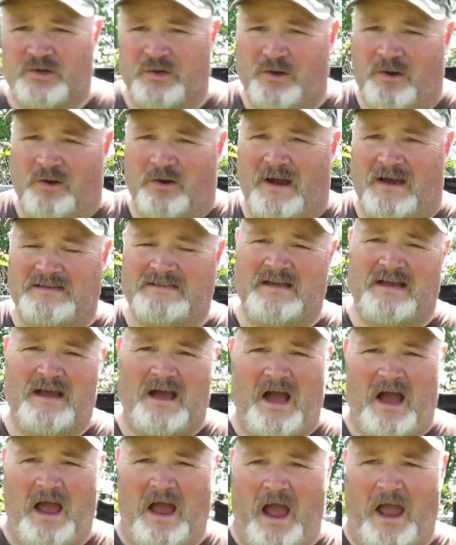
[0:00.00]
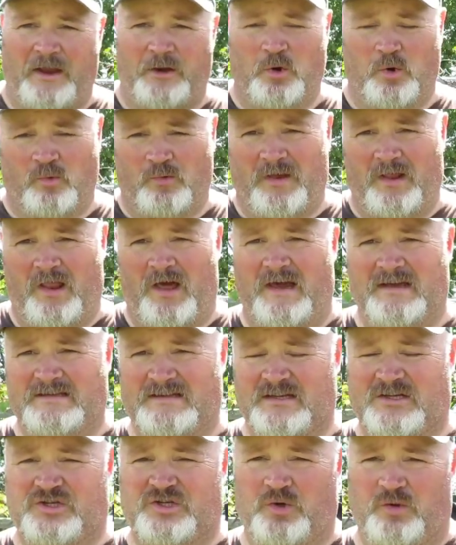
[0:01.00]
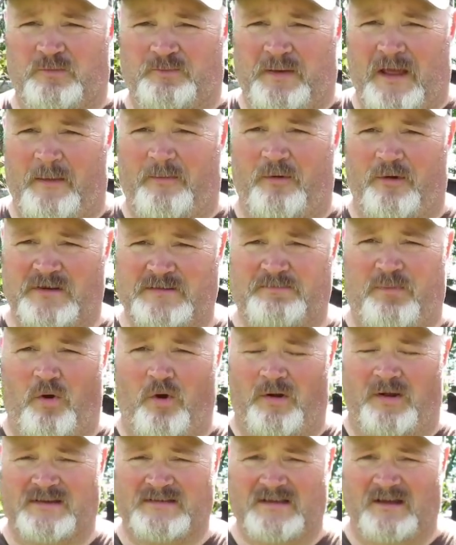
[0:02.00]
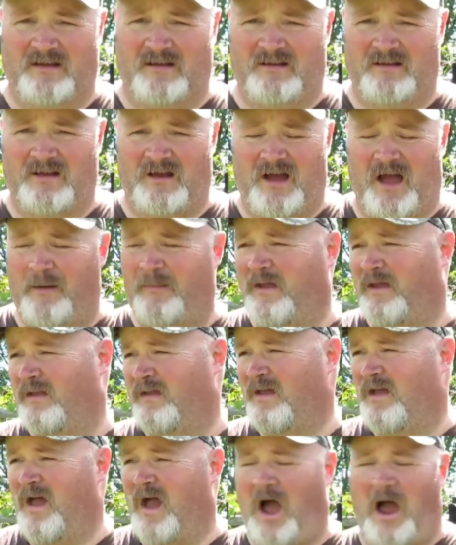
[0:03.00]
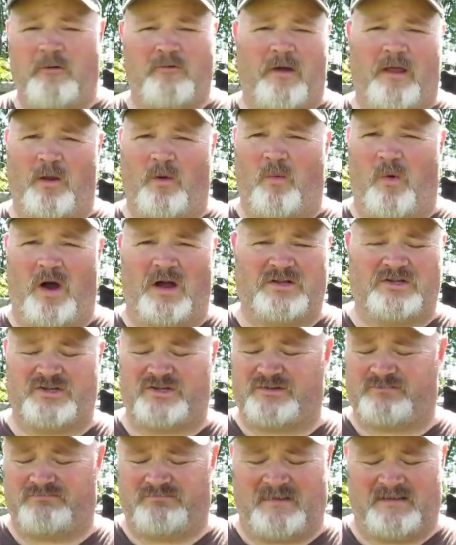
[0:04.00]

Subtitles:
So you know, guys, I do realize that shooting paper is boring as hell. I mean, I'd rather watch.